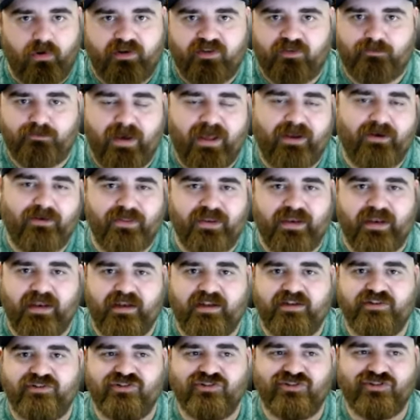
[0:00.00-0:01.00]
He's better than
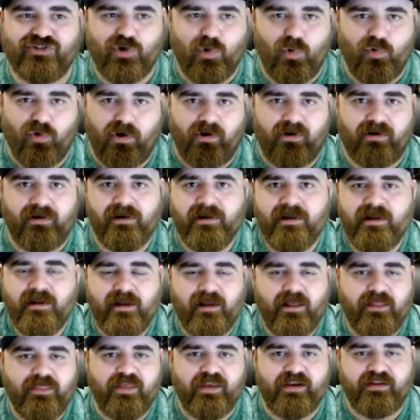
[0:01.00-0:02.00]
any scorer
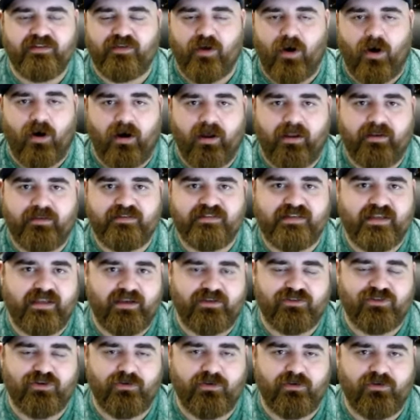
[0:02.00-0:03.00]
that is on San
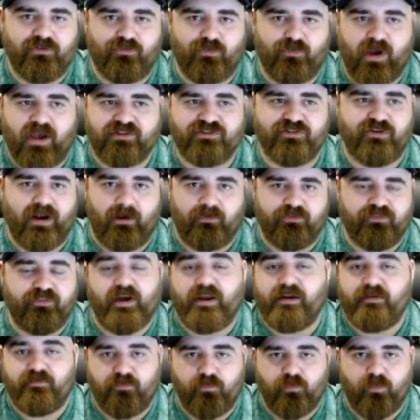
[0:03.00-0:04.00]
Antonio's roster
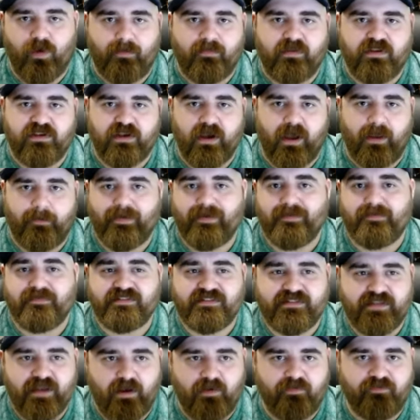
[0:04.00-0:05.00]
outside of Wembanyama
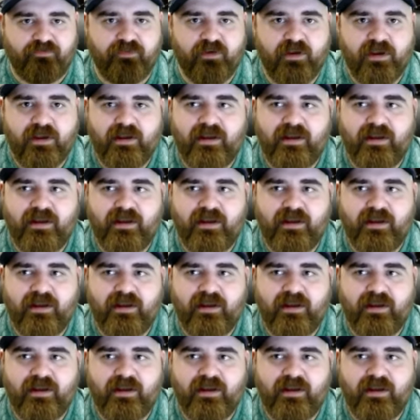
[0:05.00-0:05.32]
himself.